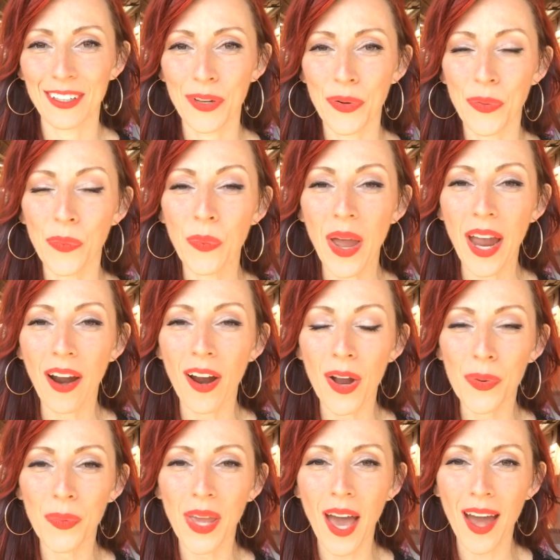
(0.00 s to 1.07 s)
where are
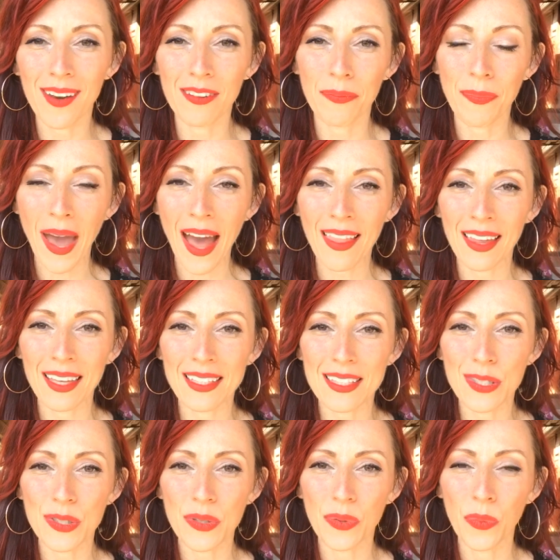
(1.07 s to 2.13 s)
we out of balance?